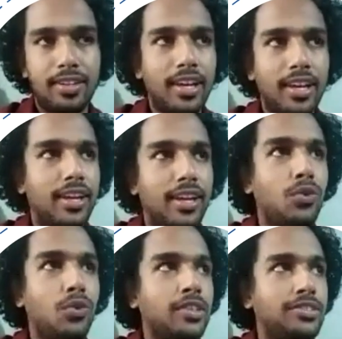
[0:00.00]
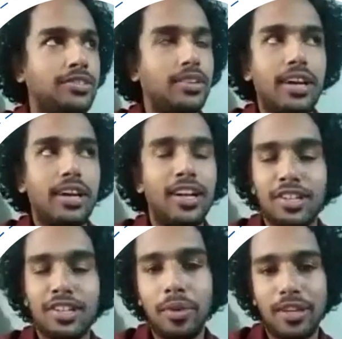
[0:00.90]
And I was
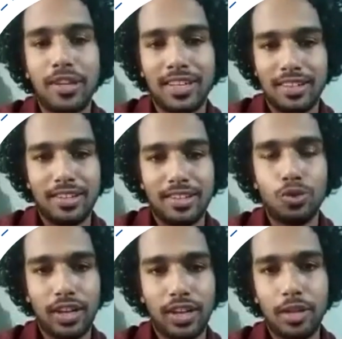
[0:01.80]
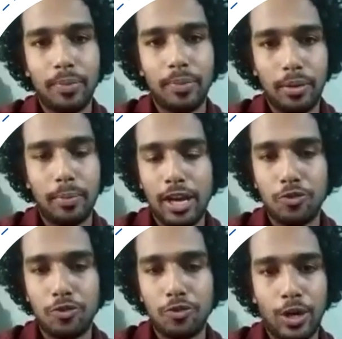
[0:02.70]
asking my brother, who's working in Bank
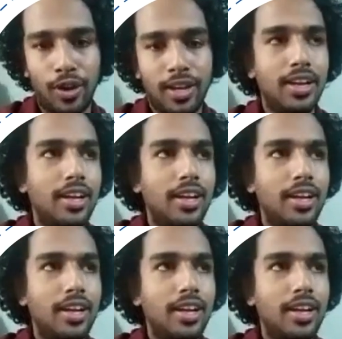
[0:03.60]
of Baroda,